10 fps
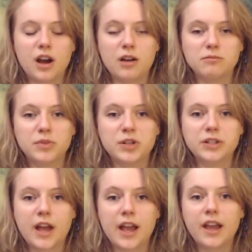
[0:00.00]
per
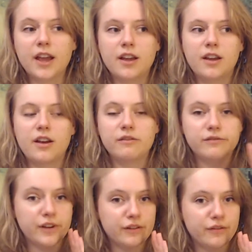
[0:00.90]
day.
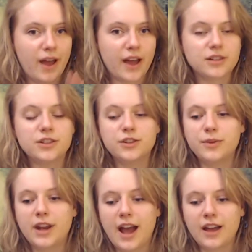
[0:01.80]
Fun fact, you
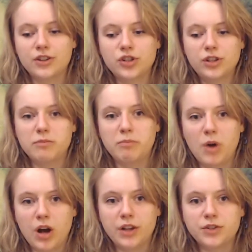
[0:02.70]
can actually
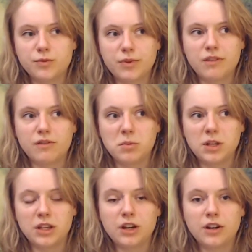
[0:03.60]
bond with a
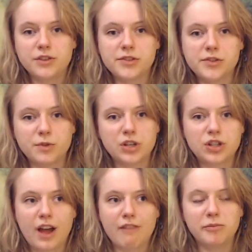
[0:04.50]
familiar, switch
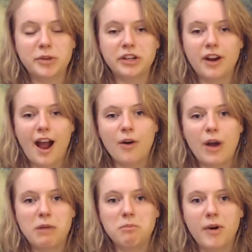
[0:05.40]
that familiar out,
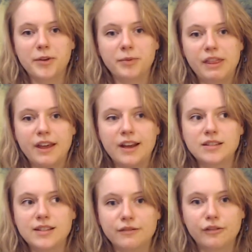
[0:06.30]
and bond with a
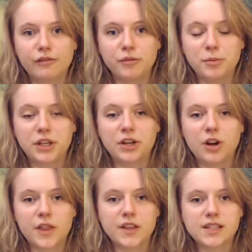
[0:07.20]
different familiar
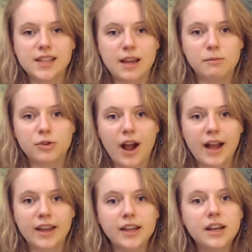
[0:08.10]
on the same
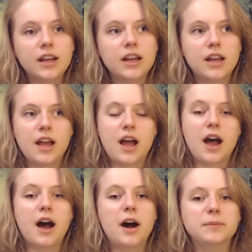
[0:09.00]
dragon.
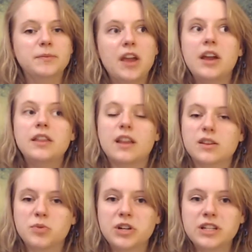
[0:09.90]
That's
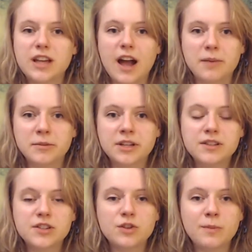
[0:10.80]
pretty time
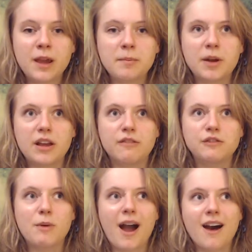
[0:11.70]
consuming, but if
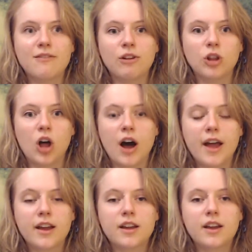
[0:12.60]
you have a
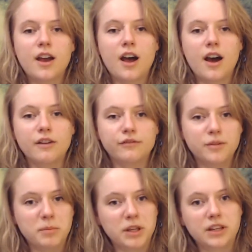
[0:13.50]
lot of
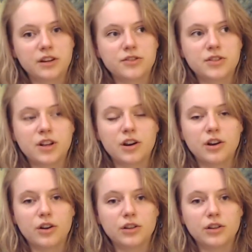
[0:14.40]
familiars that are